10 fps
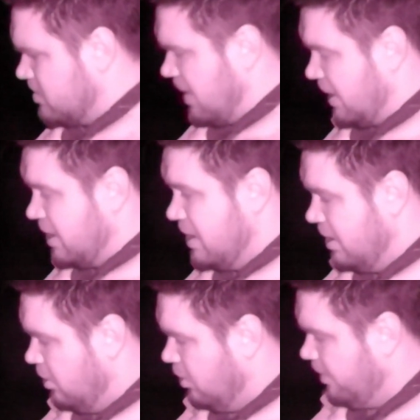back.
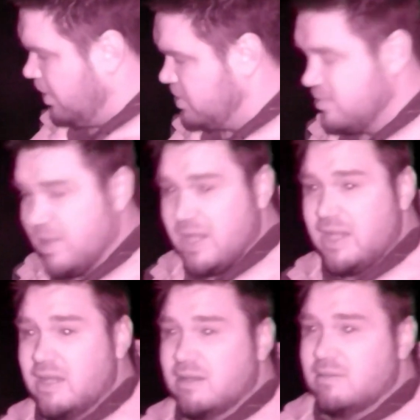Or
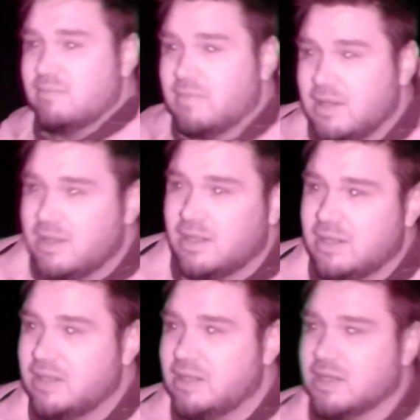possibly,
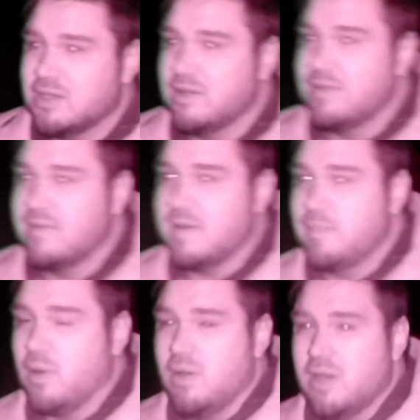I don't know if they've had
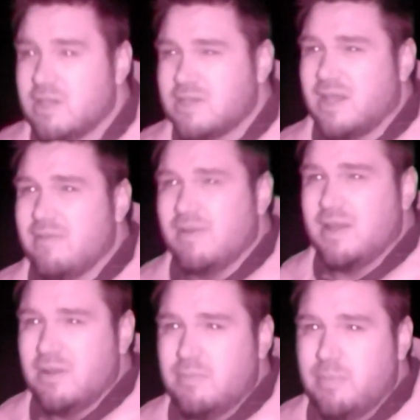pilots. They didn't really
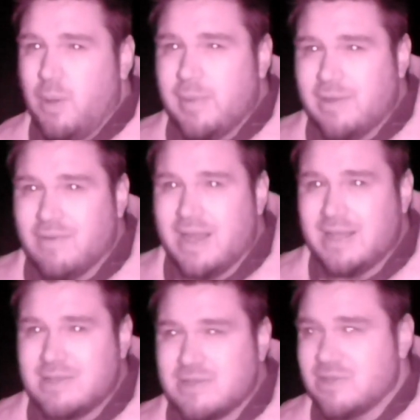do bombing
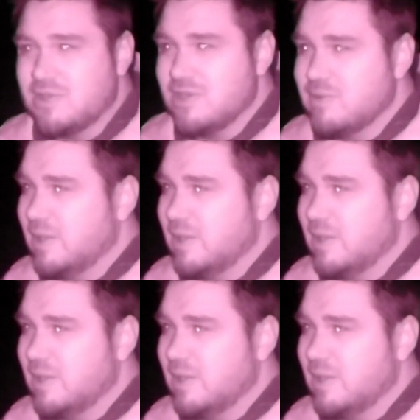raids as such into